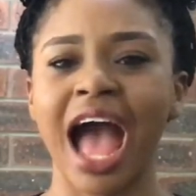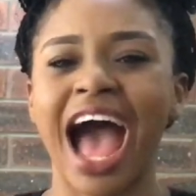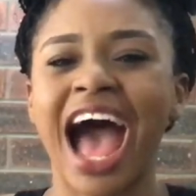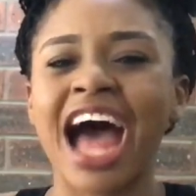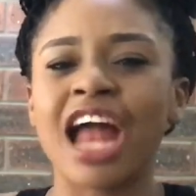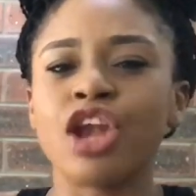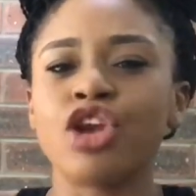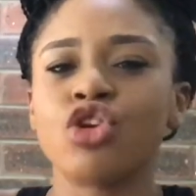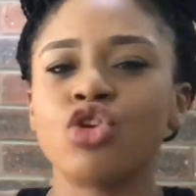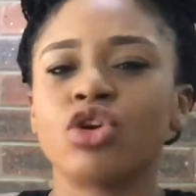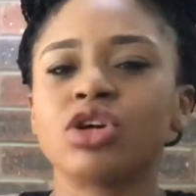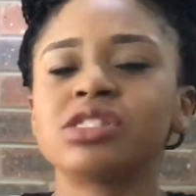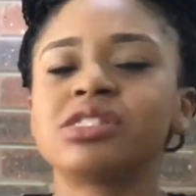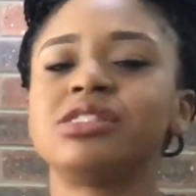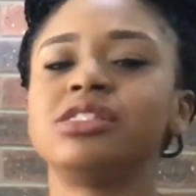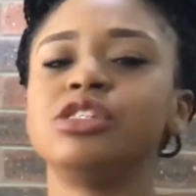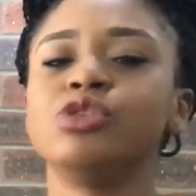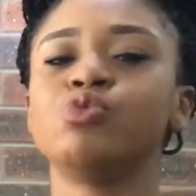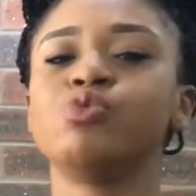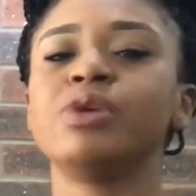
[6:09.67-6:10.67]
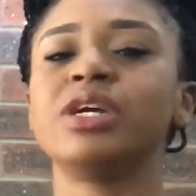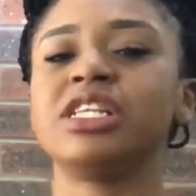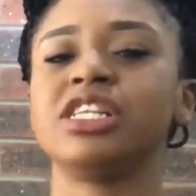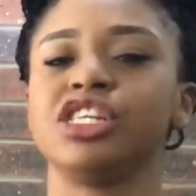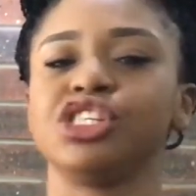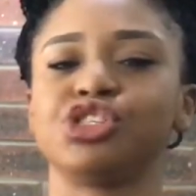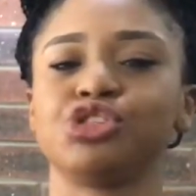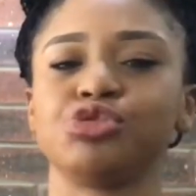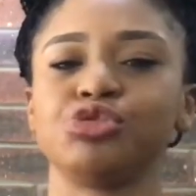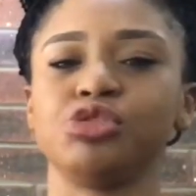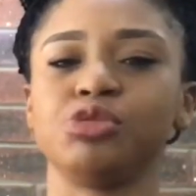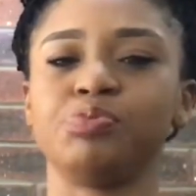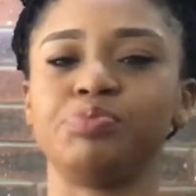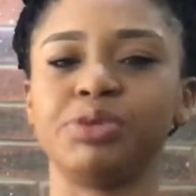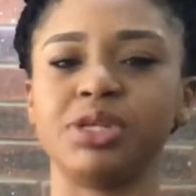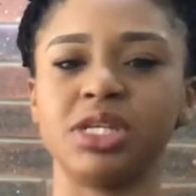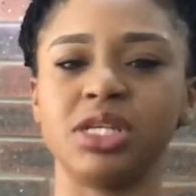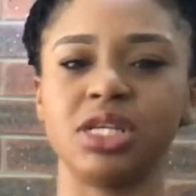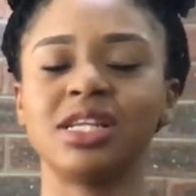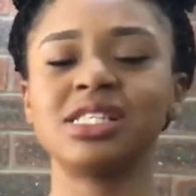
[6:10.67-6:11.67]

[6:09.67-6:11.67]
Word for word: and not the way they should be.